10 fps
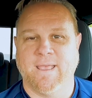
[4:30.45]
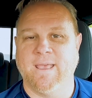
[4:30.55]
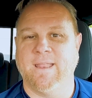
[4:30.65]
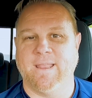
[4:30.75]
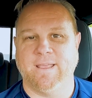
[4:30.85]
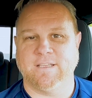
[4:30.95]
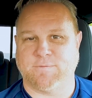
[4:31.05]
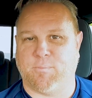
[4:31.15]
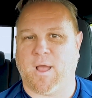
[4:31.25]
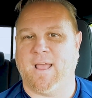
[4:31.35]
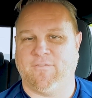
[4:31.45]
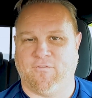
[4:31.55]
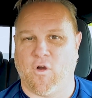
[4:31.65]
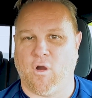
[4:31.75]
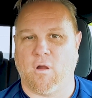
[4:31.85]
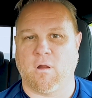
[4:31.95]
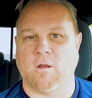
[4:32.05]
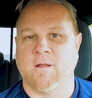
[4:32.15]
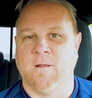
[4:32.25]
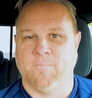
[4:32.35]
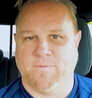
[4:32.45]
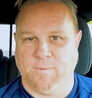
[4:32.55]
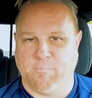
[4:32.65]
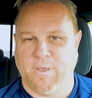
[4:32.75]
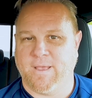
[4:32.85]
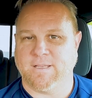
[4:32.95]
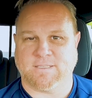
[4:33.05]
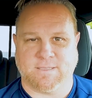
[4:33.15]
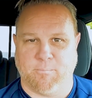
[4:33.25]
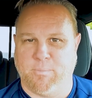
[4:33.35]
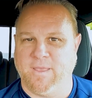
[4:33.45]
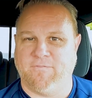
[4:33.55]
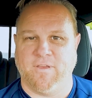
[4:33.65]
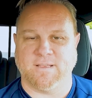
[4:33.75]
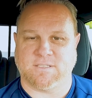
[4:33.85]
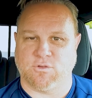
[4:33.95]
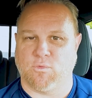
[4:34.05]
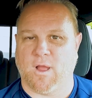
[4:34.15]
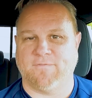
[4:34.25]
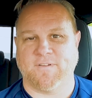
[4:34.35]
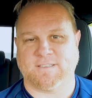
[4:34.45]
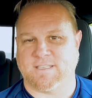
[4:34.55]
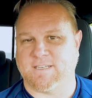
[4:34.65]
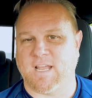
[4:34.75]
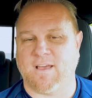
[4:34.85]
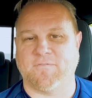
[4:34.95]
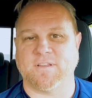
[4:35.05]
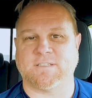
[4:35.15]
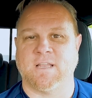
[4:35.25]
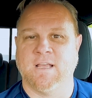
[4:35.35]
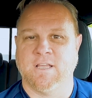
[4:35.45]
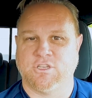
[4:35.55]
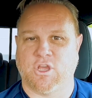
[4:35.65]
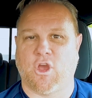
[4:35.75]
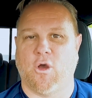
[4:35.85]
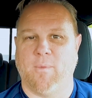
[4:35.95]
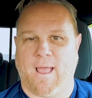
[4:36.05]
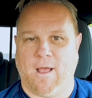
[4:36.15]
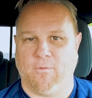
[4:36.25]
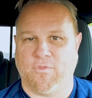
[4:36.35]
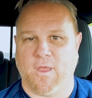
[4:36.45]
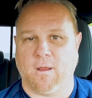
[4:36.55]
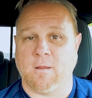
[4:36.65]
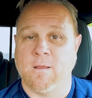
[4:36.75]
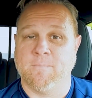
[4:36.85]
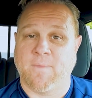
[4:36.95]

It is by far the biggest, the beefiest, the roughest, the toughest Tacoma out there.